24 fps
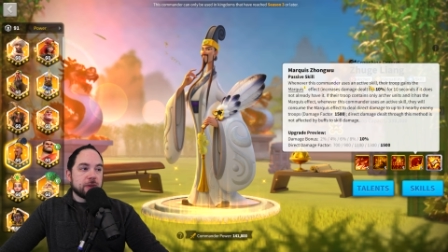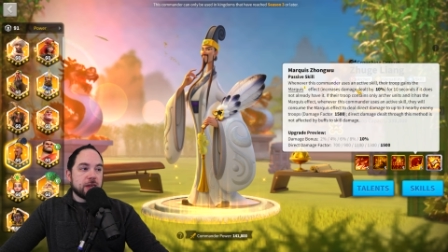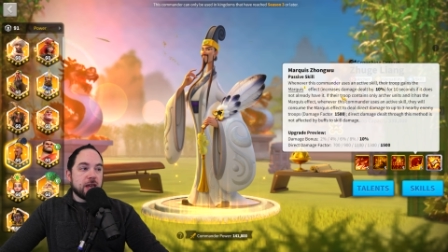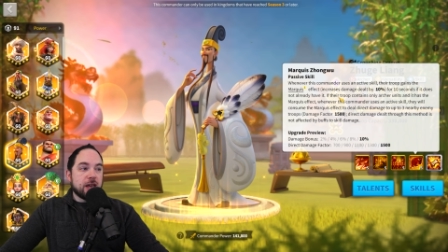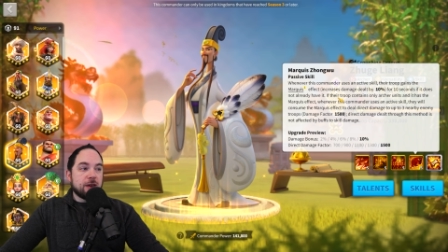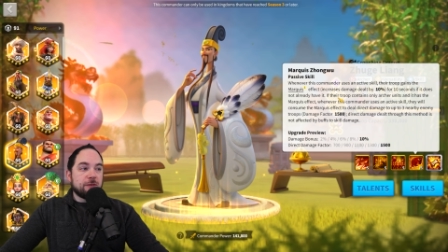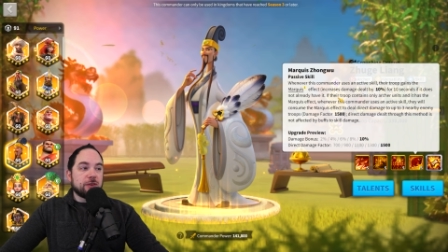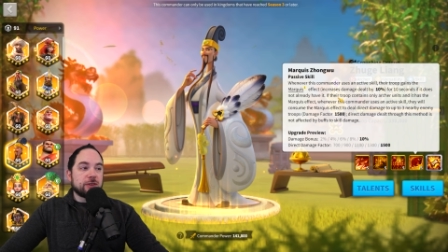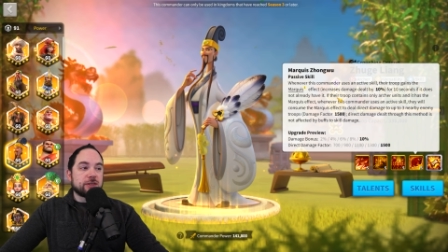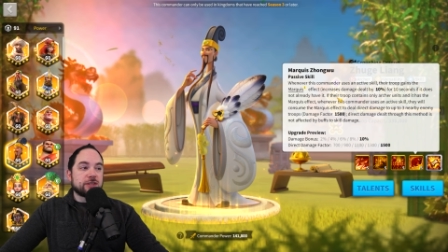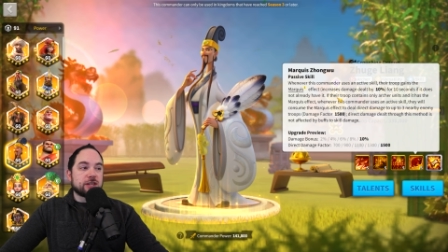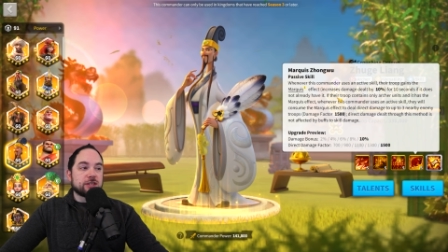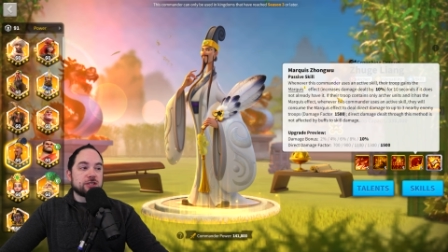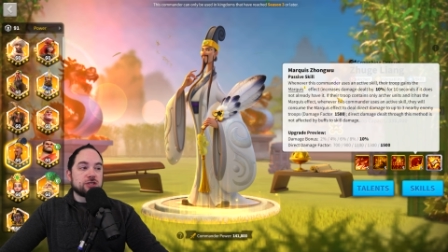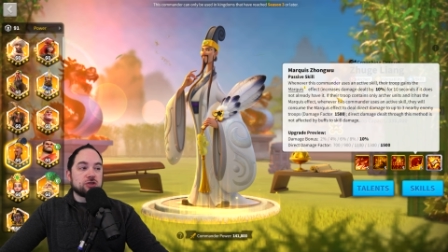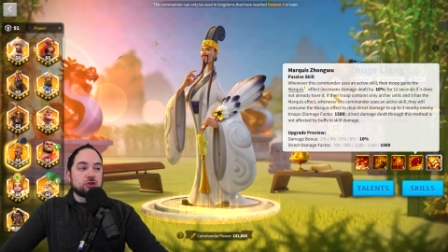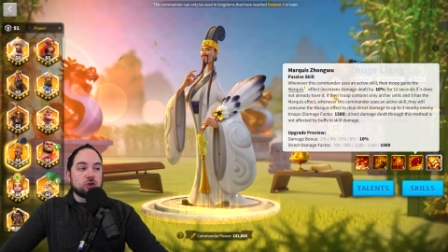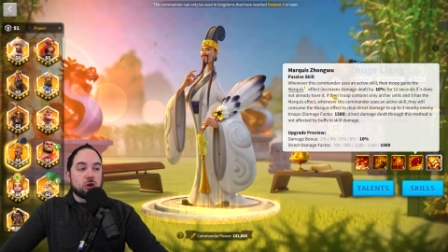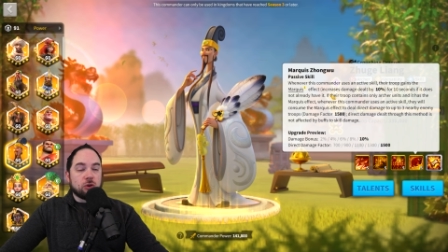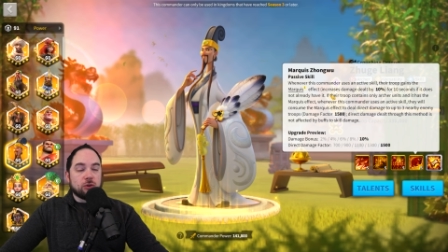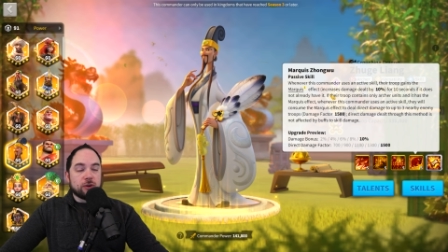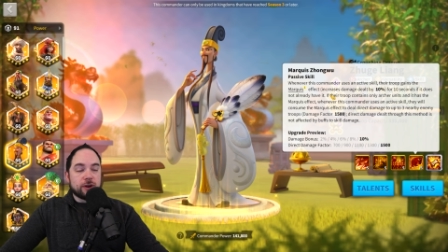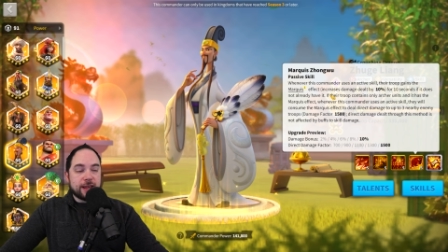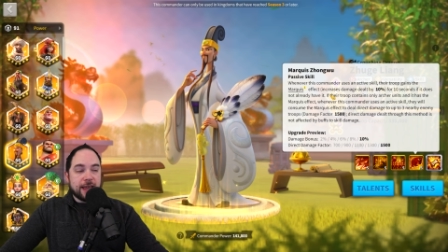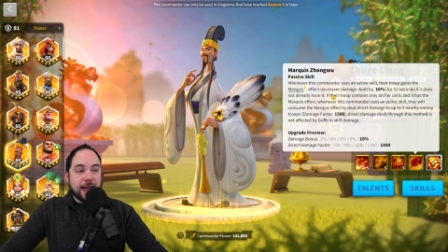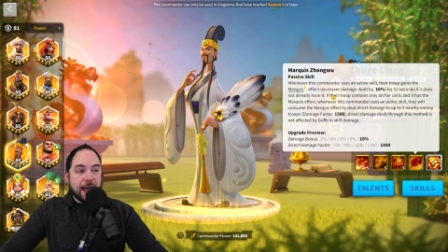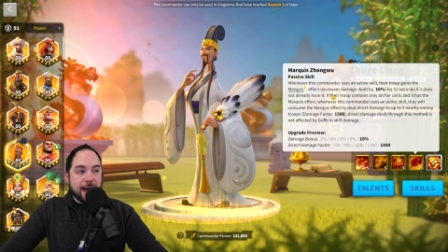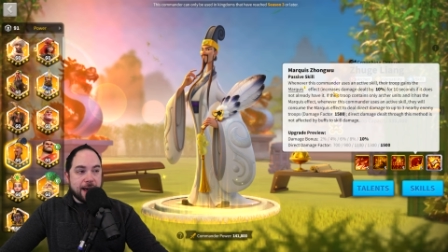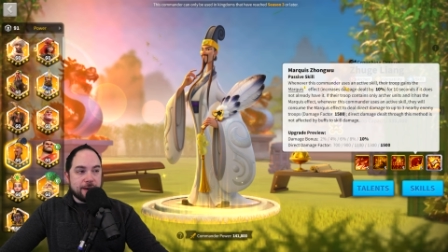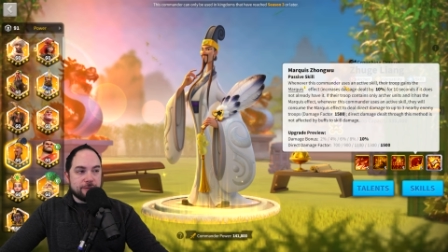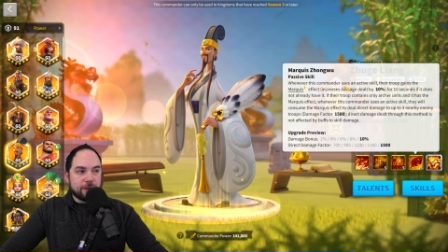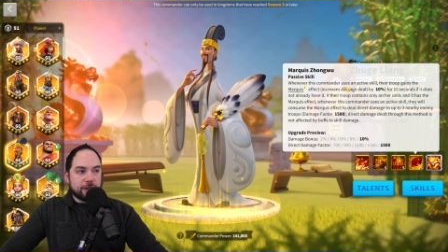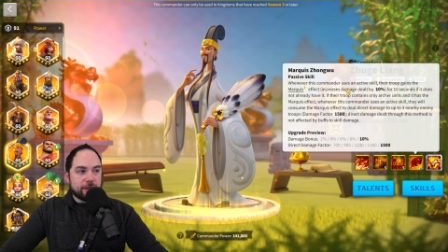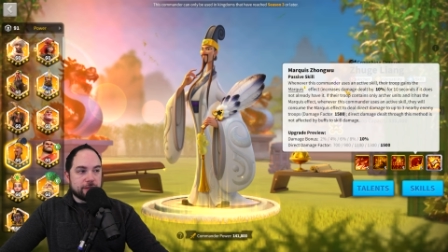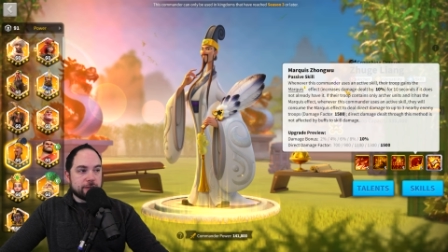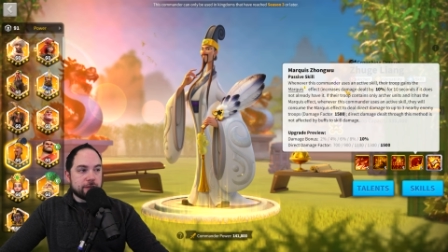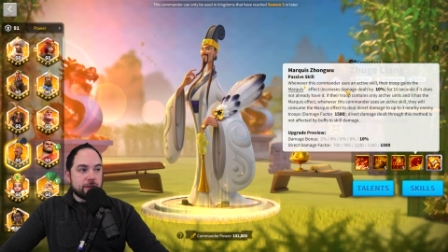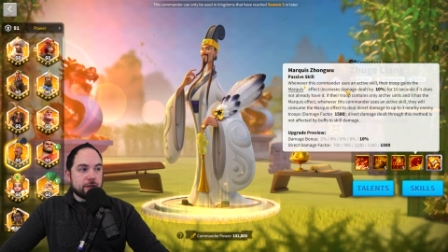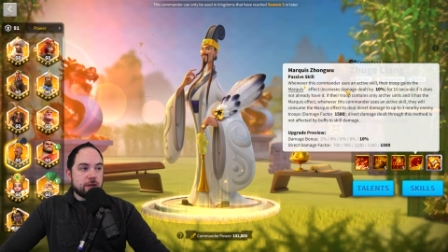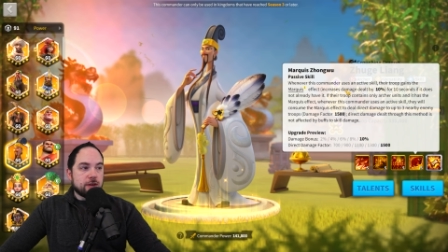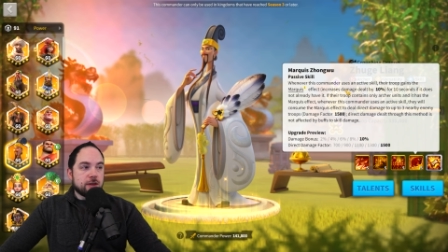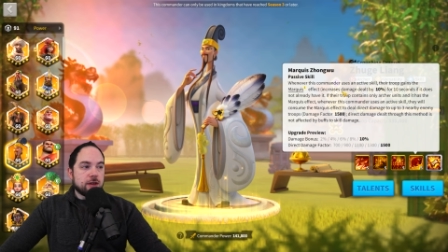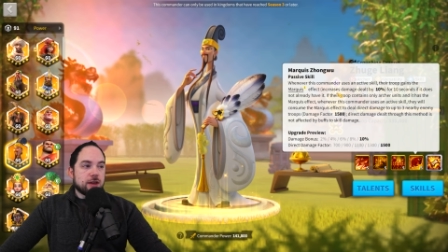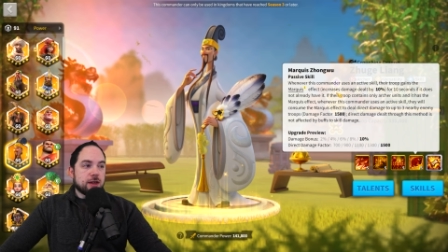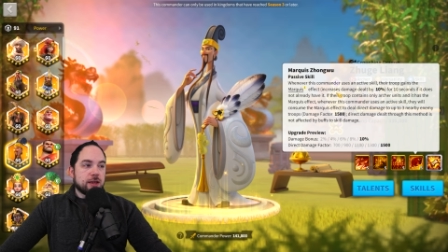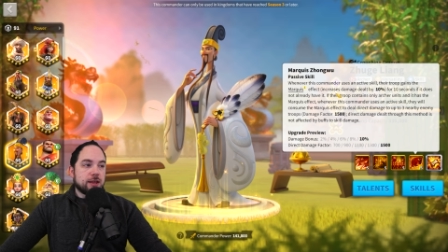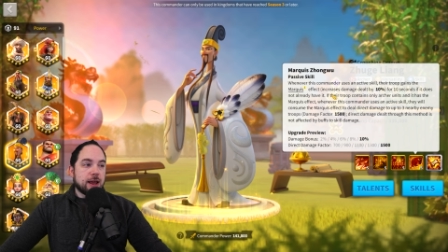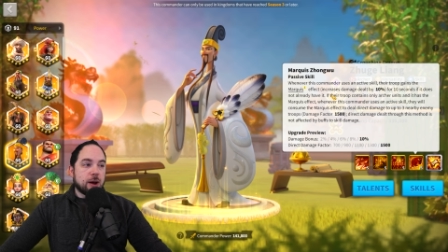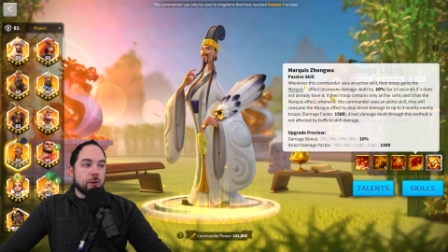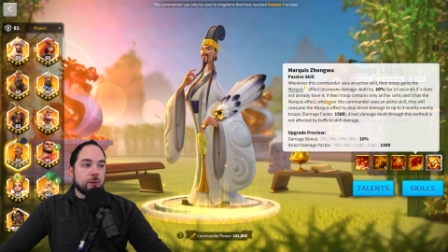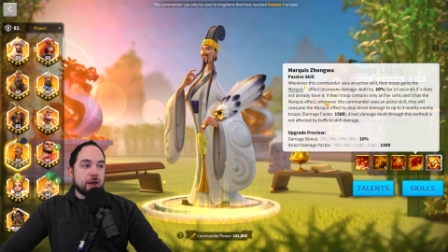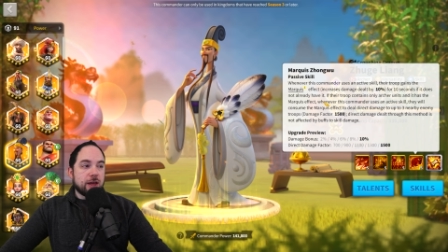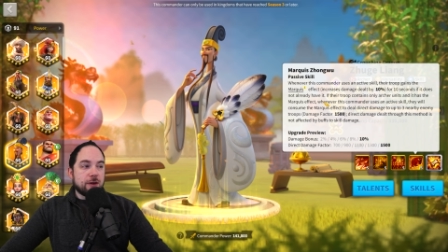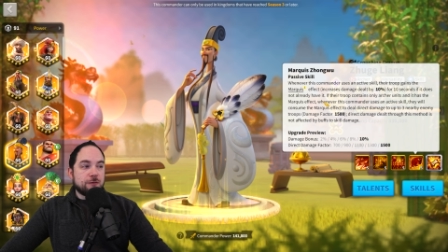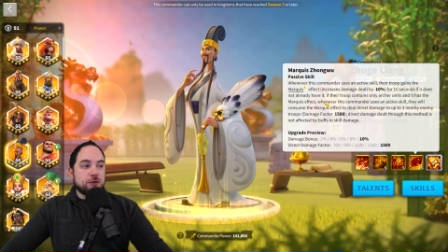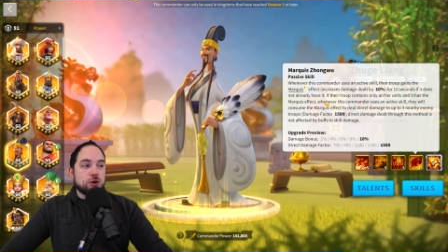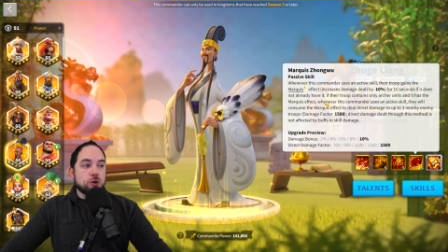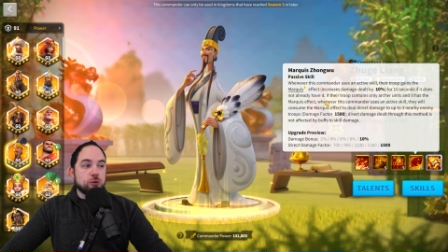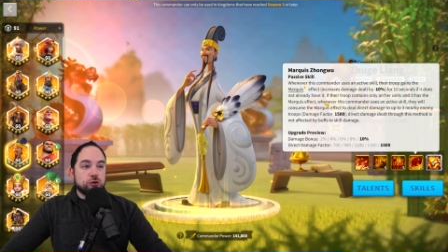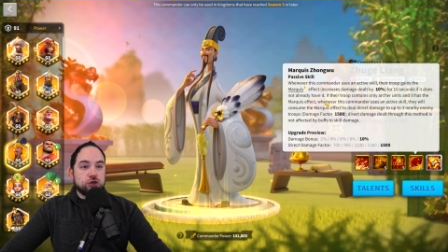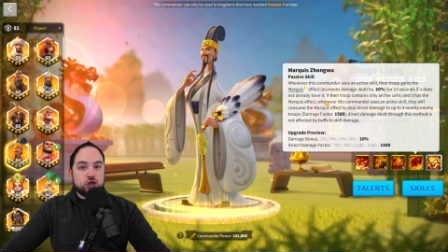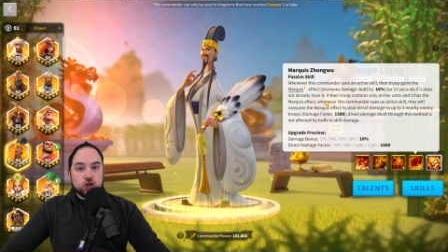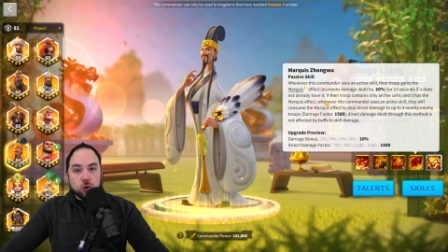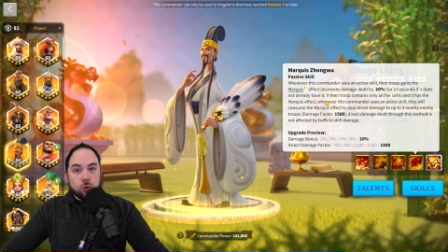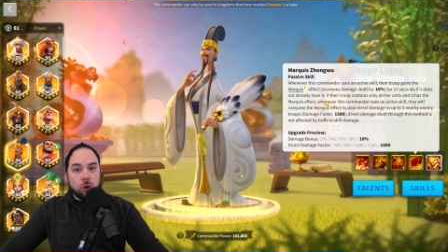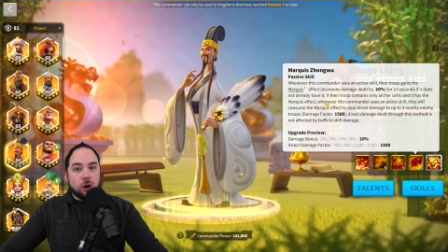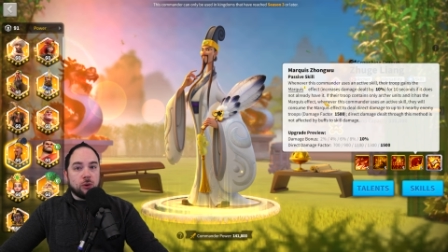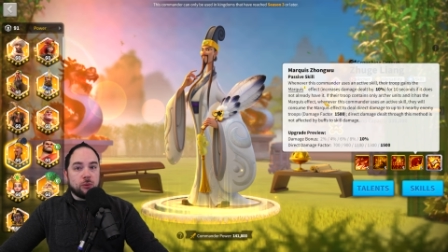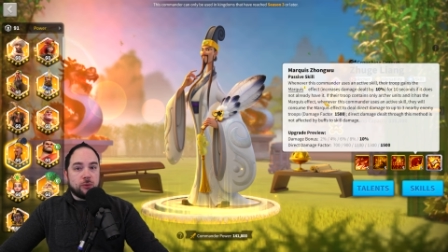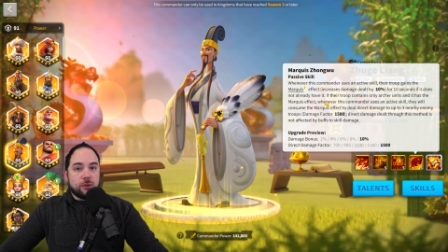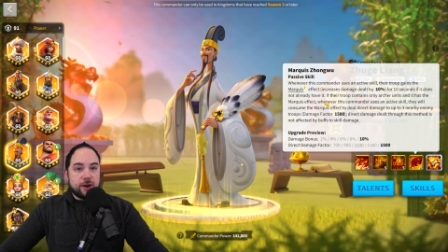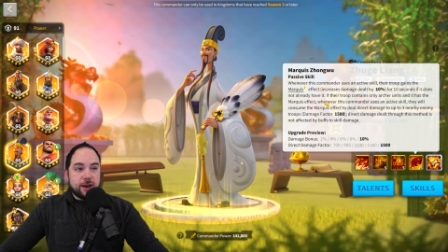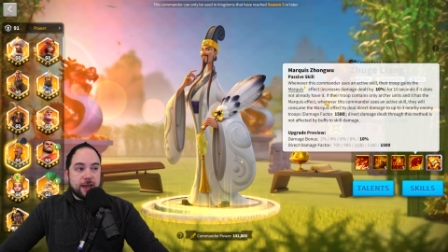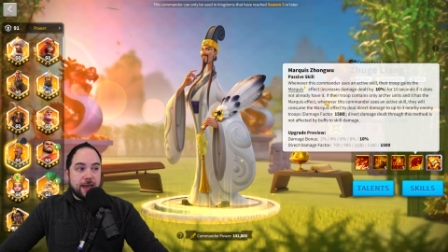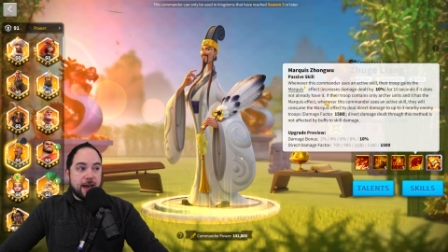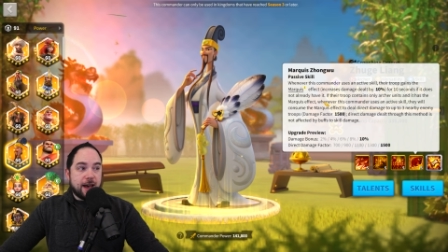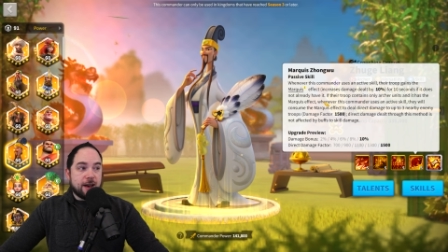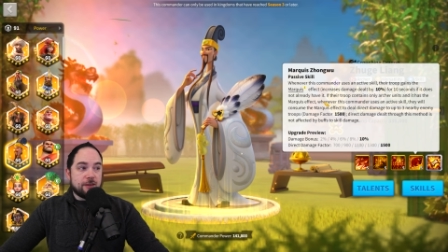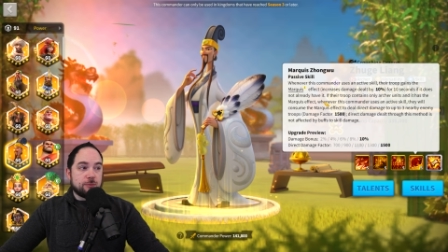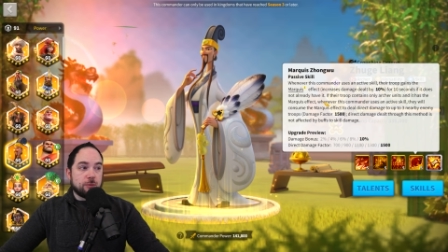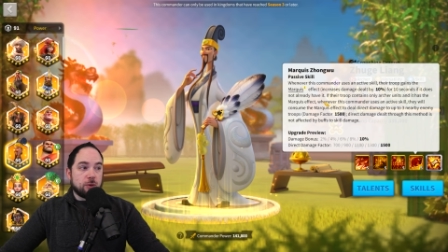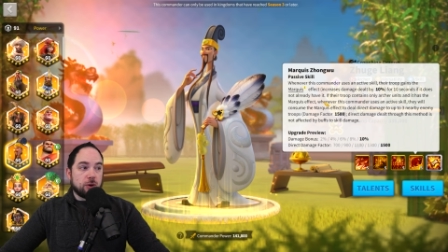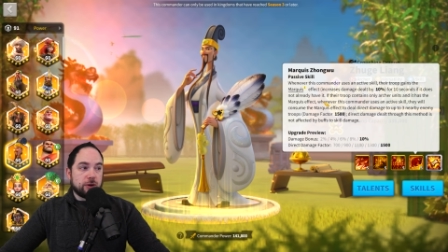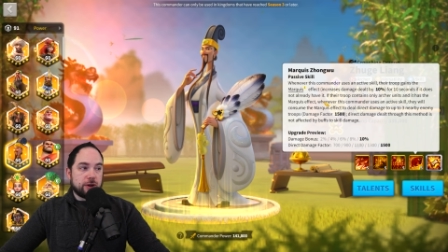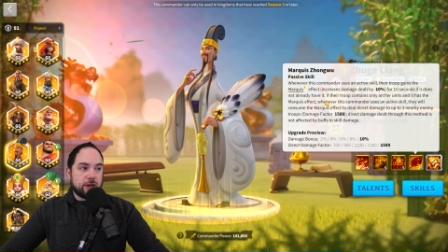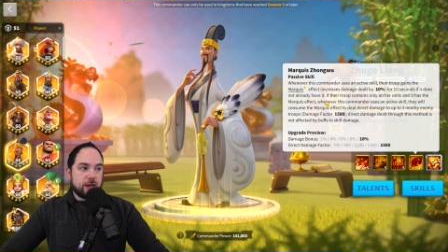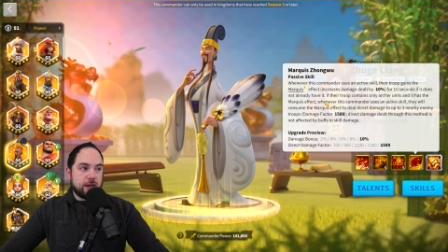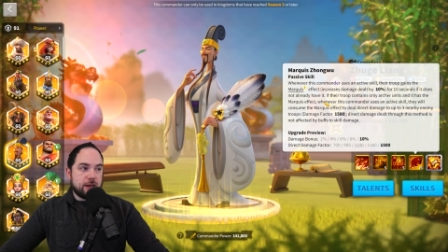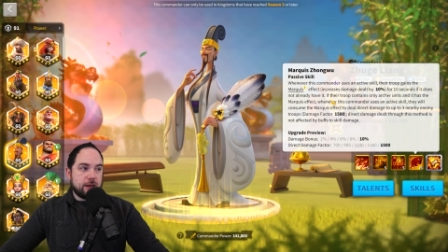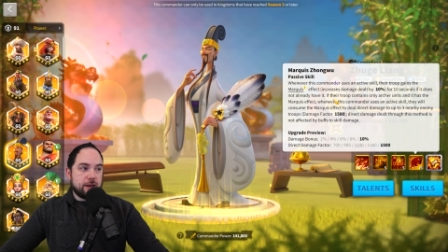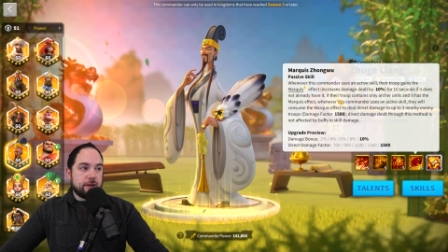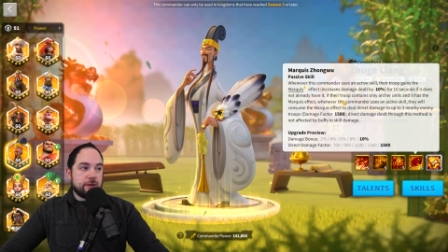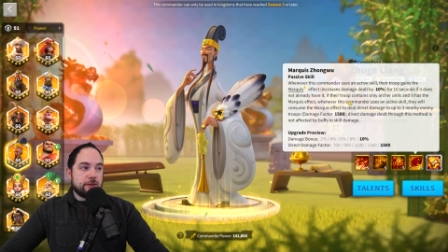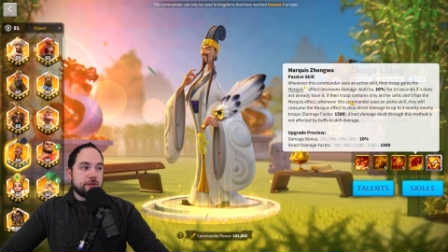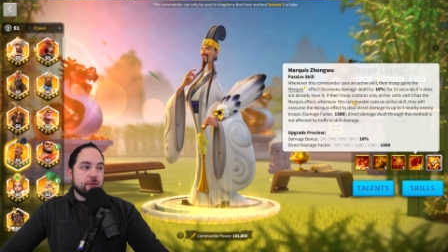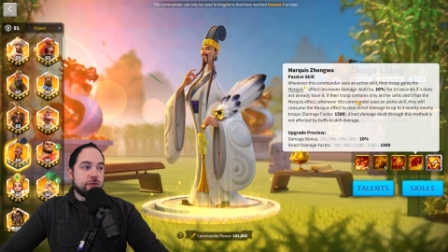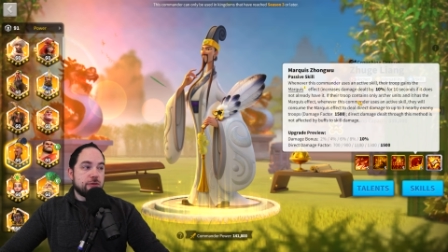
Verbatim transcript: if it doesn't already have it. Now, if you do already have marquee,